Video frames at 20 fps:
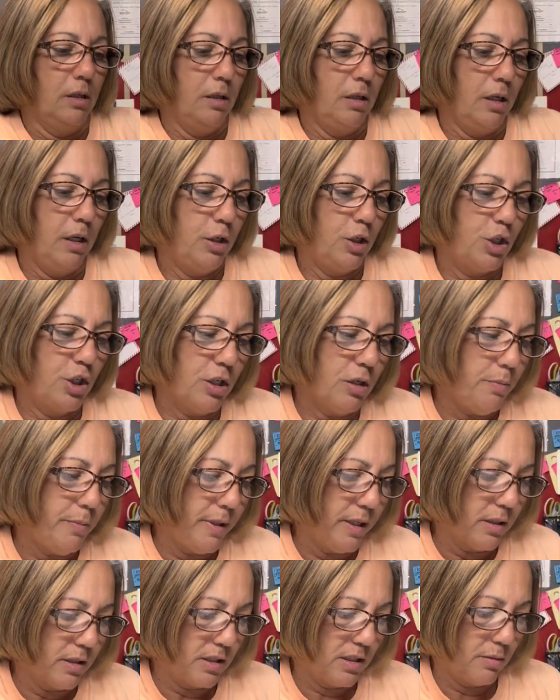It should be
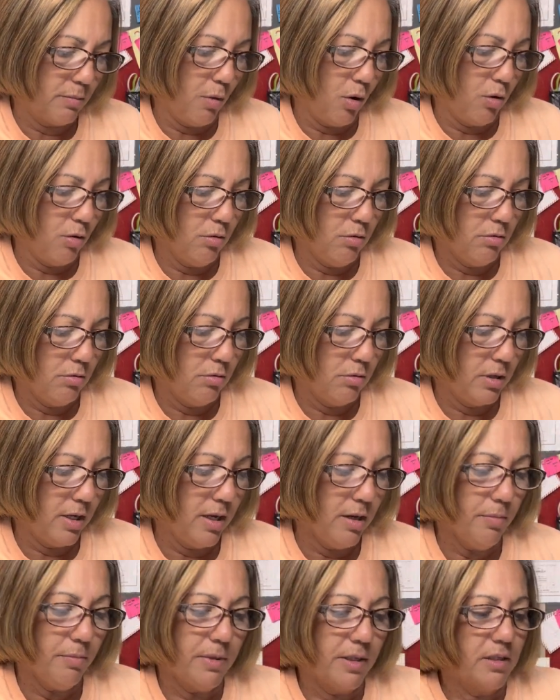a small.
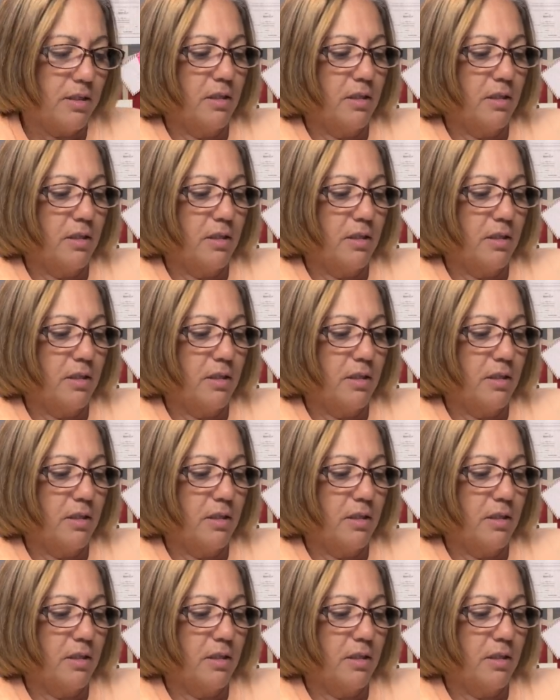Yep, it's a